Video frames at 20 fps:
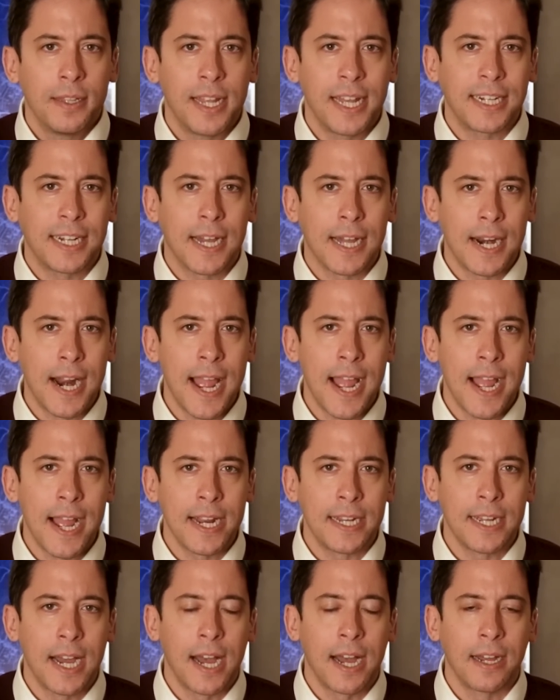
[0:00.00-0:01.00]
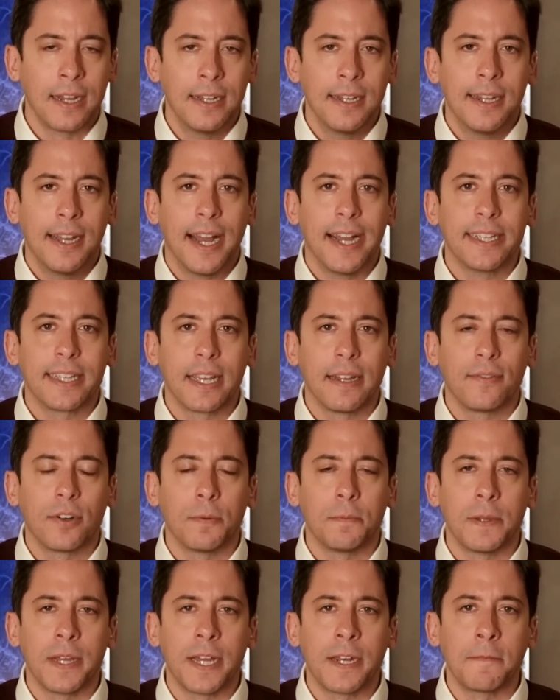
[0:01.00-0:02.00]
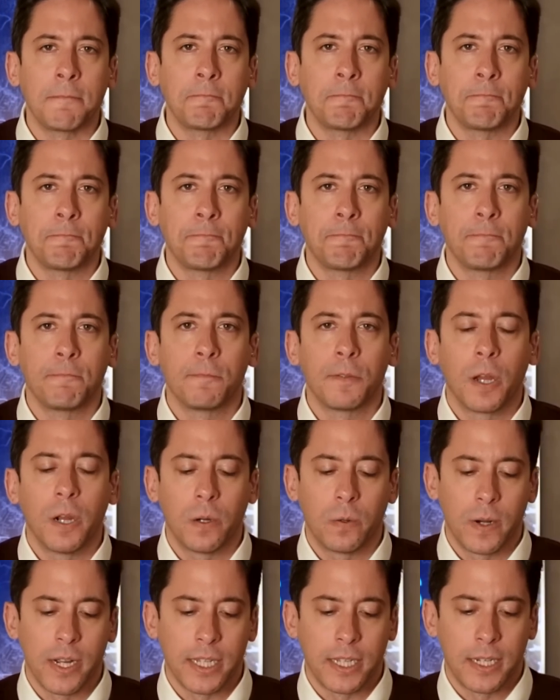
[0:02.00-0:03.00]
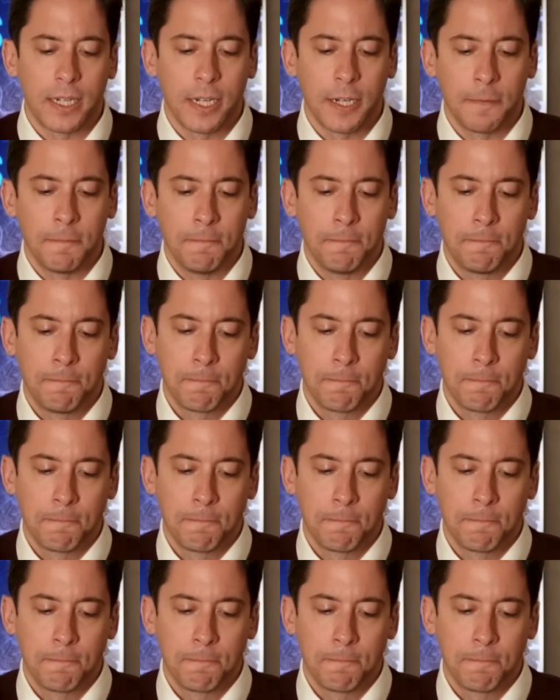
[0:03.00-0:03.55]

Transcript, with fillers: that Greta has ever been arrested.